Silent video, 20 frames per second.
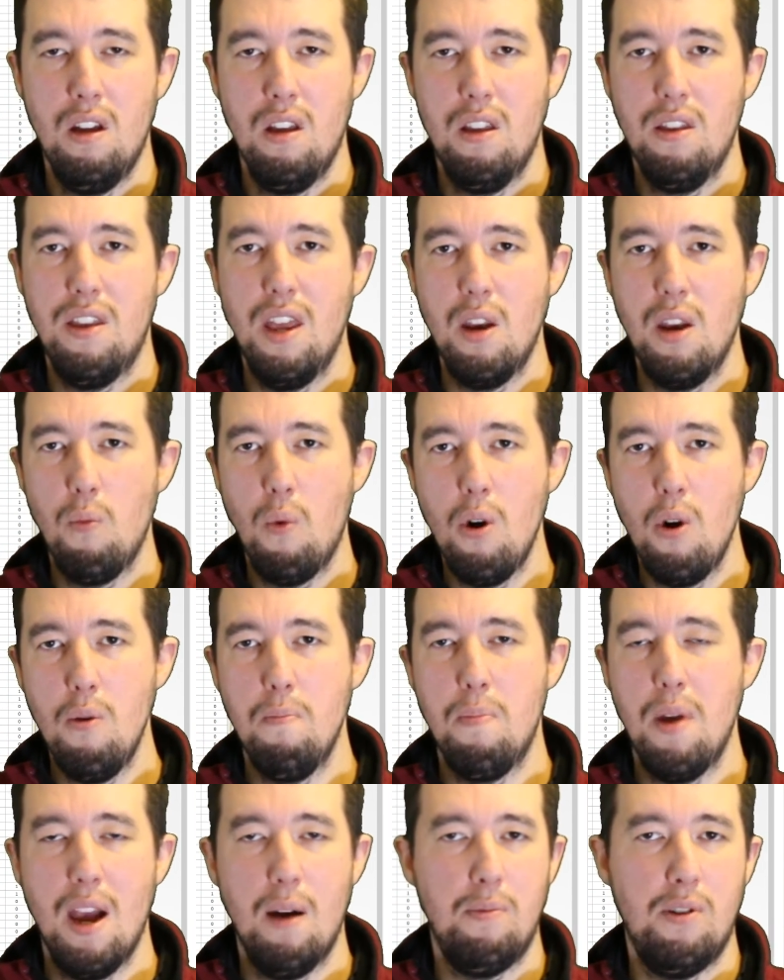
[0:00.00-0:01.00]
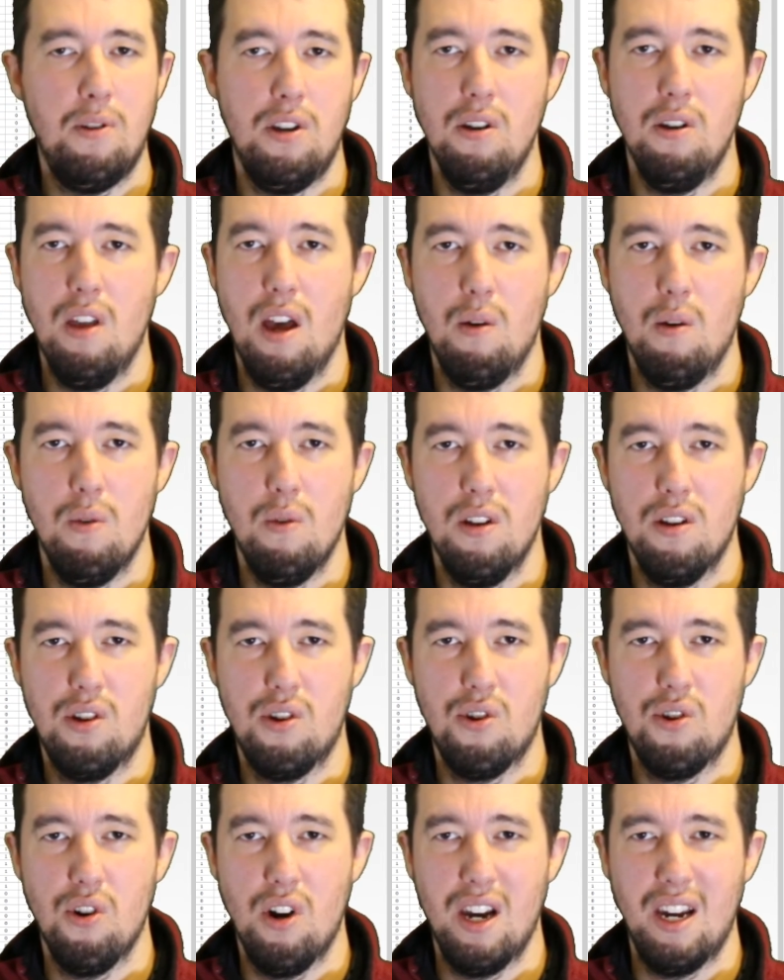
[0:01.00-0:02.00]
then it won't be able to do that with a
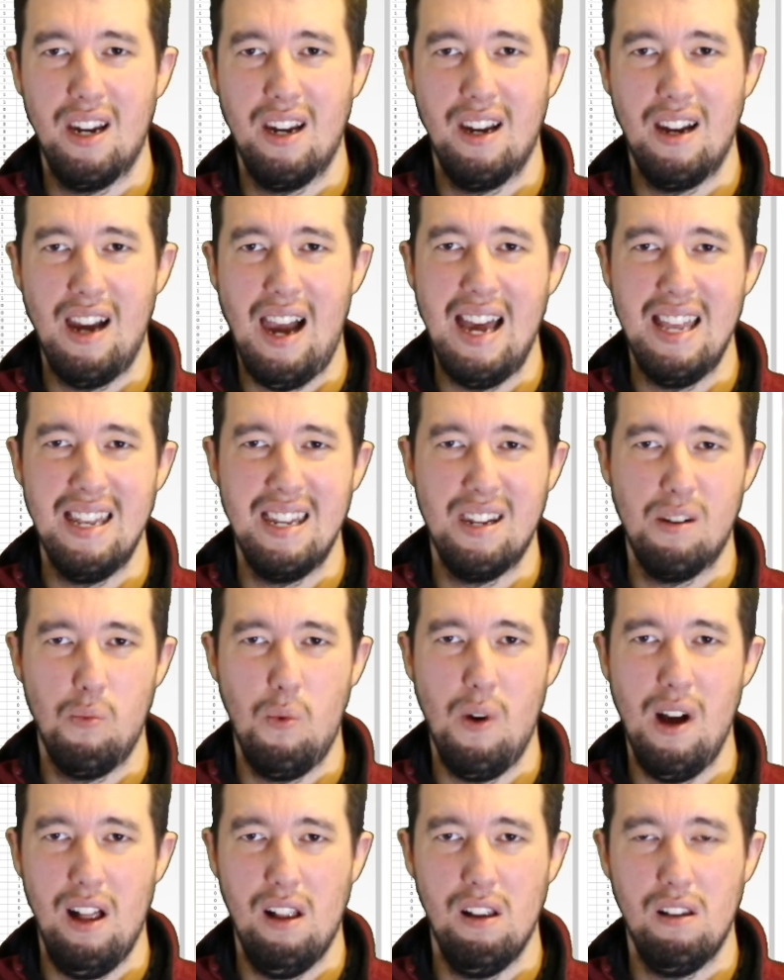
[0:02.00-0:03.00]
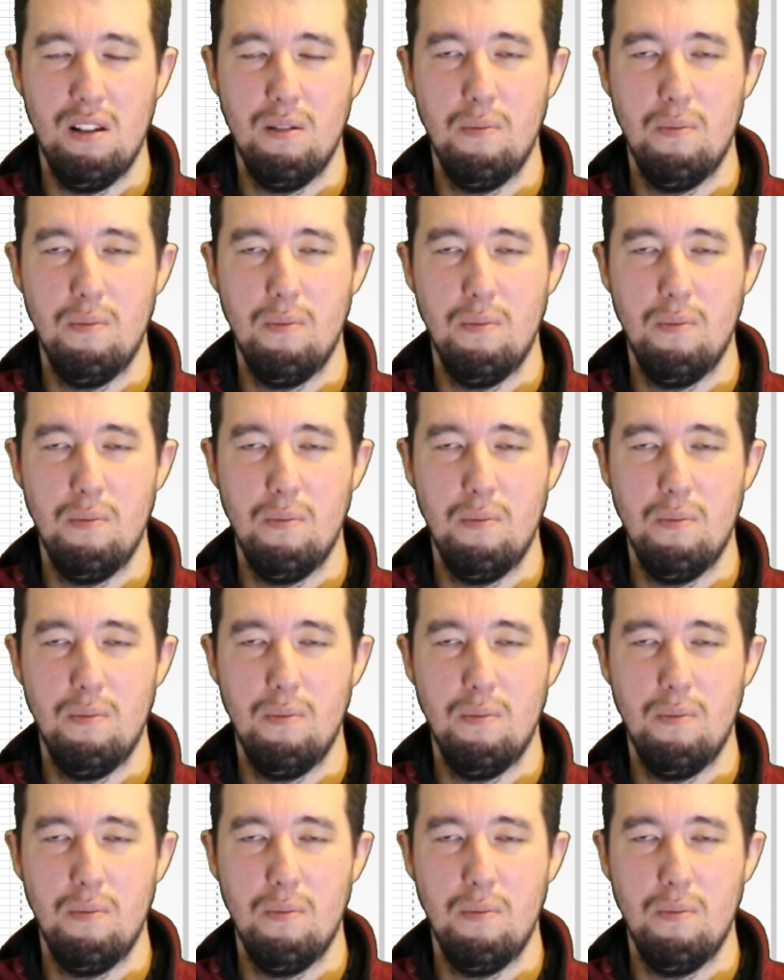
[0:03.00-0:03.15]
string as well,